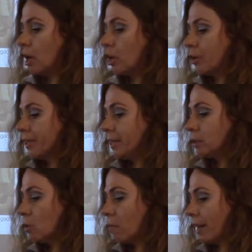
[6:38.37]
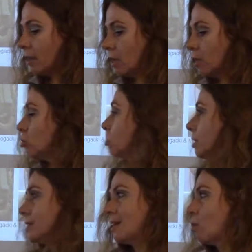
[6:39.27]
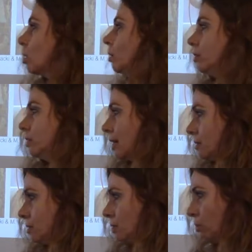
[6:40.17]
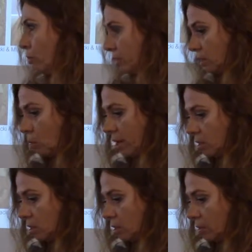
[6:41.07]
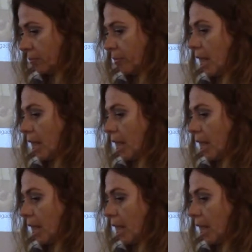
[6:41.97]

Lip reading: According to my knowledge, there is no clear answer to this question.